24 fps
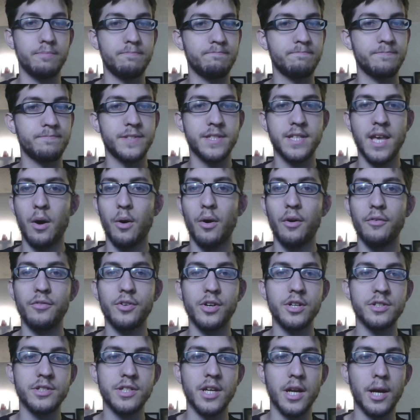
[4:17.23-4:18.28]
however
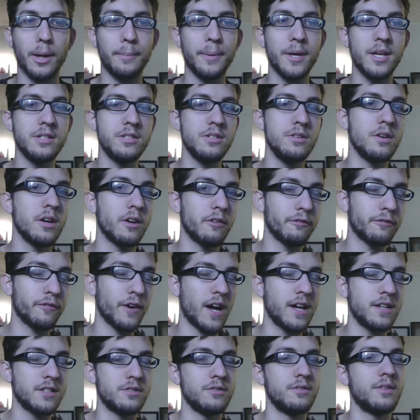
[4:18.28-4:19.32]
your setup is, you can
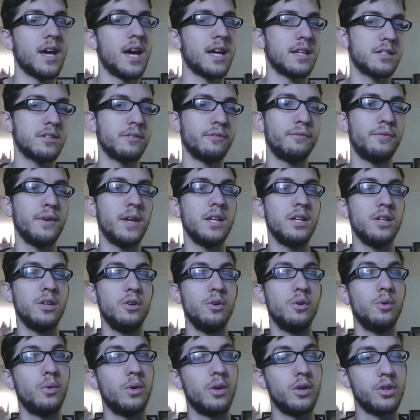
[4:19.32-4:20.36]
fine tune that to fit
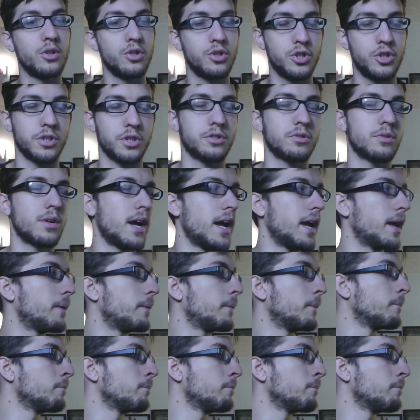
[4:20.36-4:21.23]
you just right.